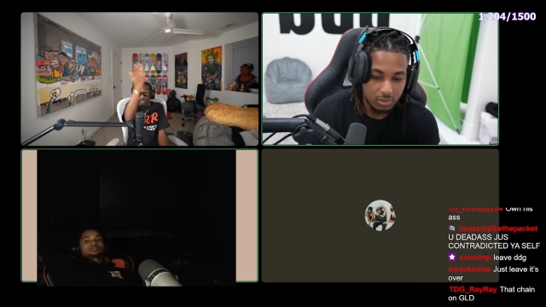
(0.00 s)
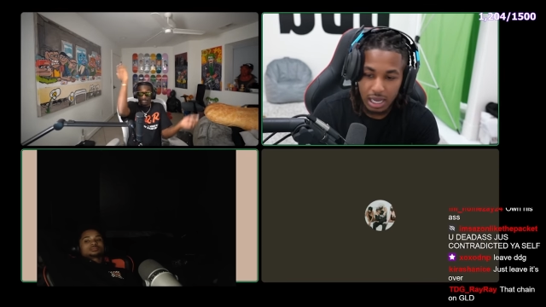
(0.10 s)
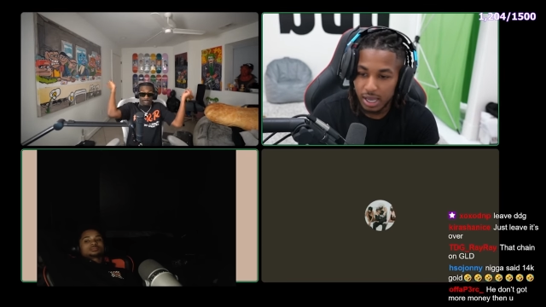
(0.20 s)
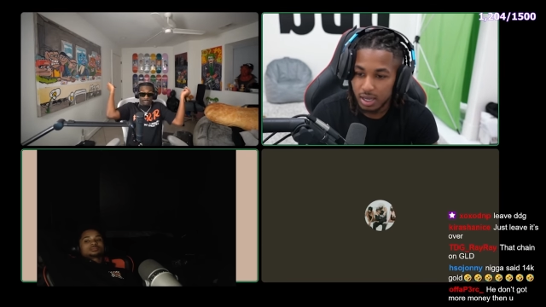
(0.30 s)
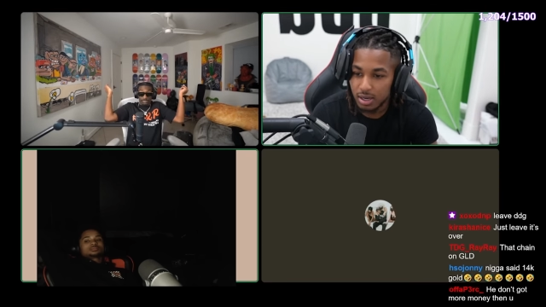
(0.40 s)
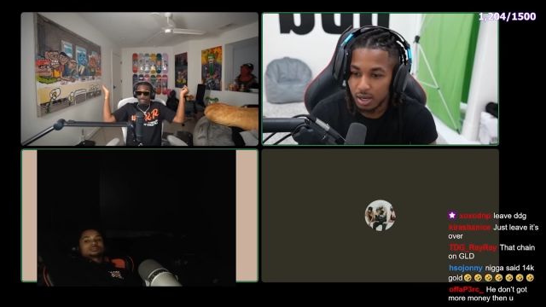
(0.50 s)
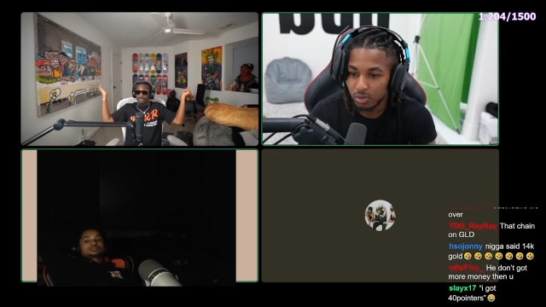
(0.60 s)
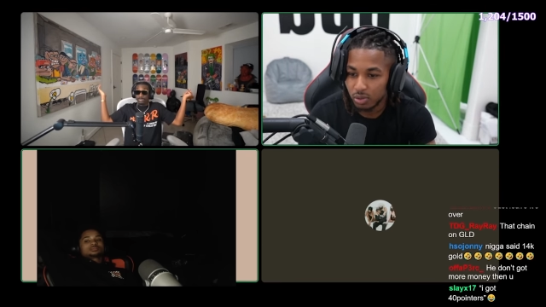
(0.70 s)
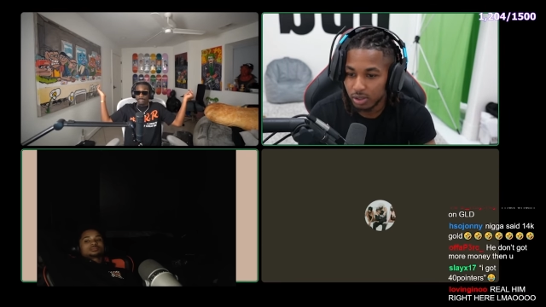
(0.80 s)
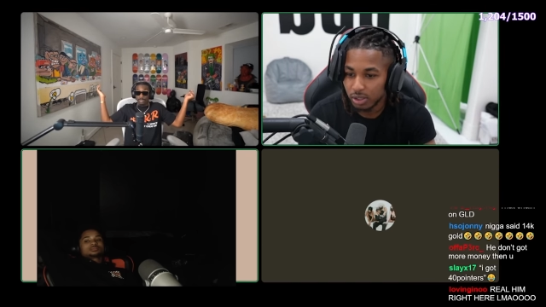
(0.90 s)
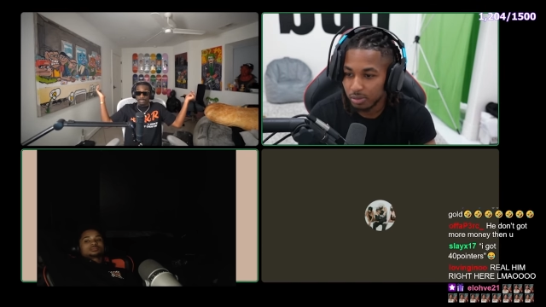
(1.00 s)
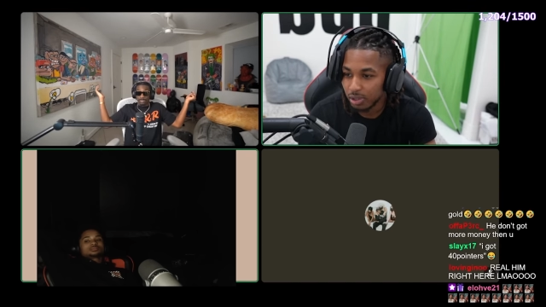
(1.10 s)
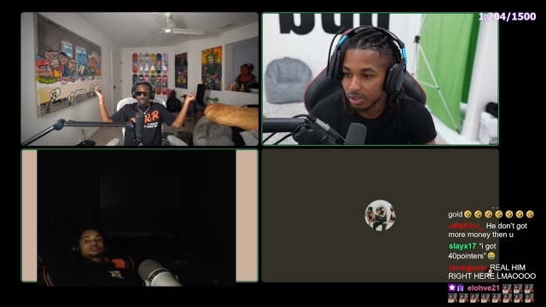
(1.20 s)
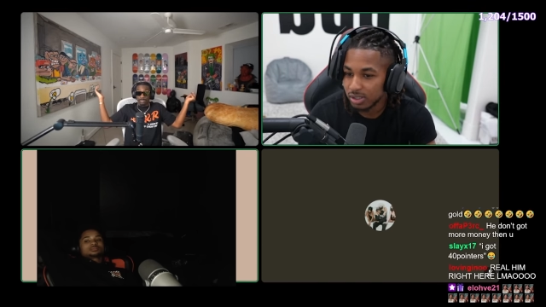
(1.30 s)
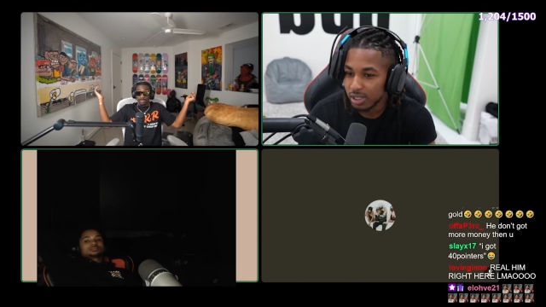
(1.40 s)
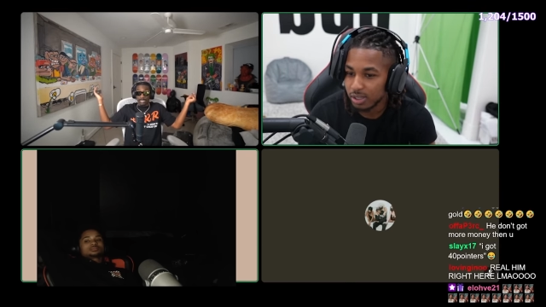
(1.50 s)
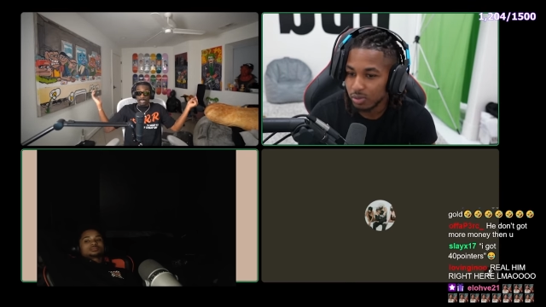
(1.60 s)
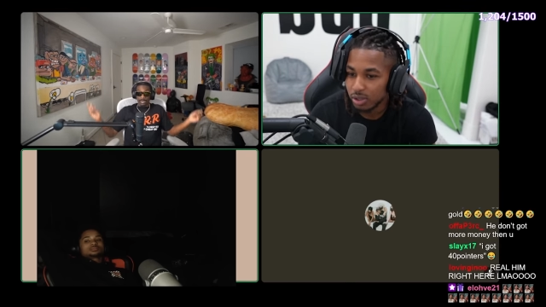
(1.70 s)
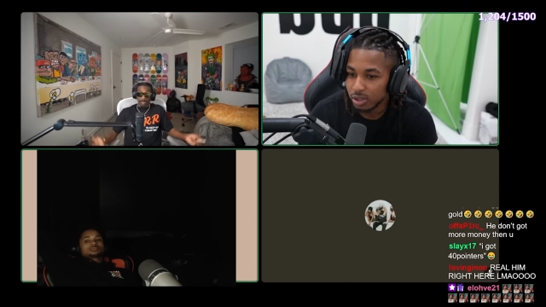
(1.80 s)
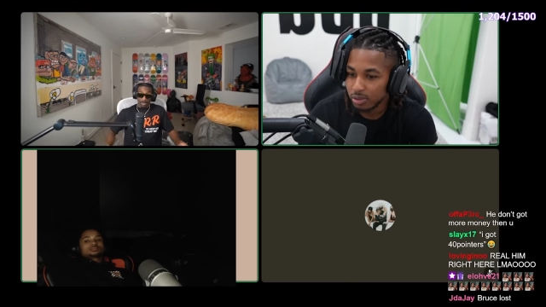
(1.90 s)
Nah, he not the real him, bro. This ain't the
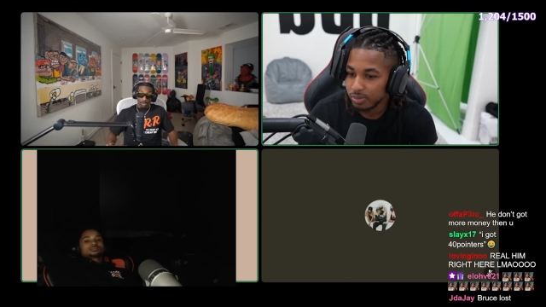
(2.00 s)
real him.